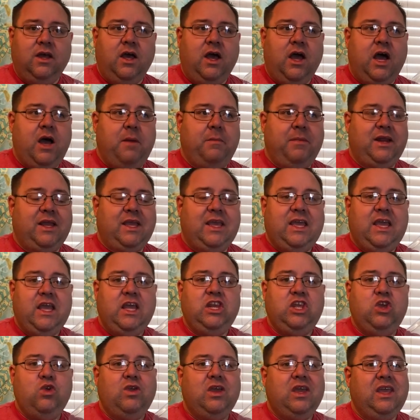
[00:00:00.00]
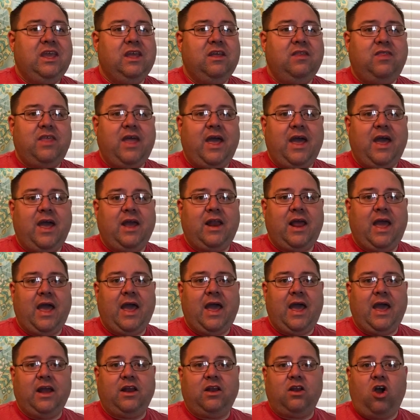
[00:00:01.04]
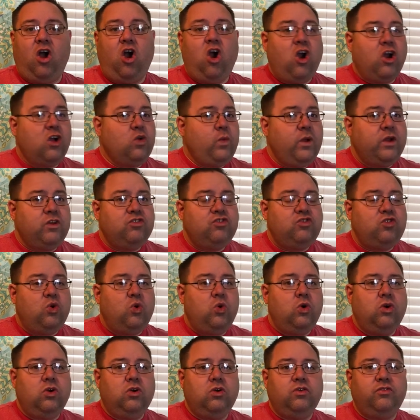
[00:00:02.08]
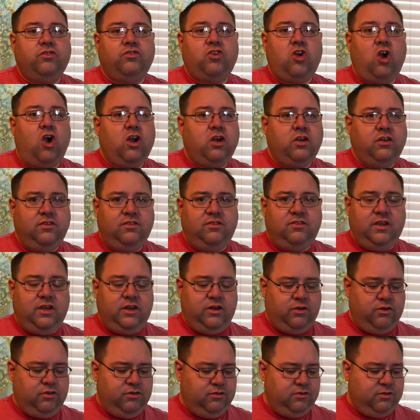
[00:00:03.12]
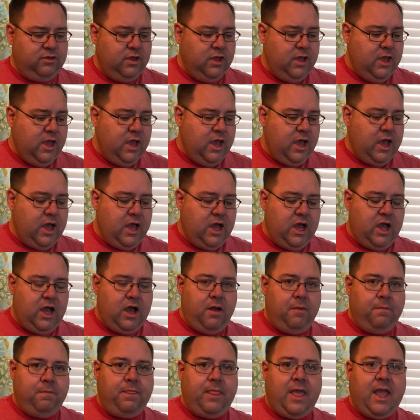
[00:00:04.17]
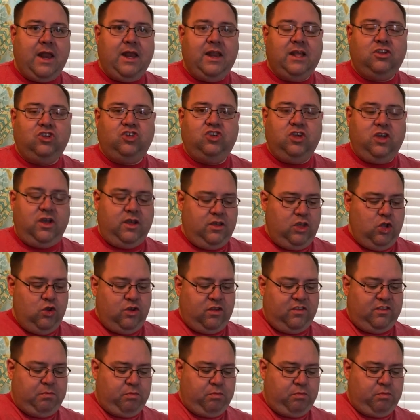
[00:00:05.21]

Um, and again, you can get that at hardware stores, garden centers, um, and it's just, you just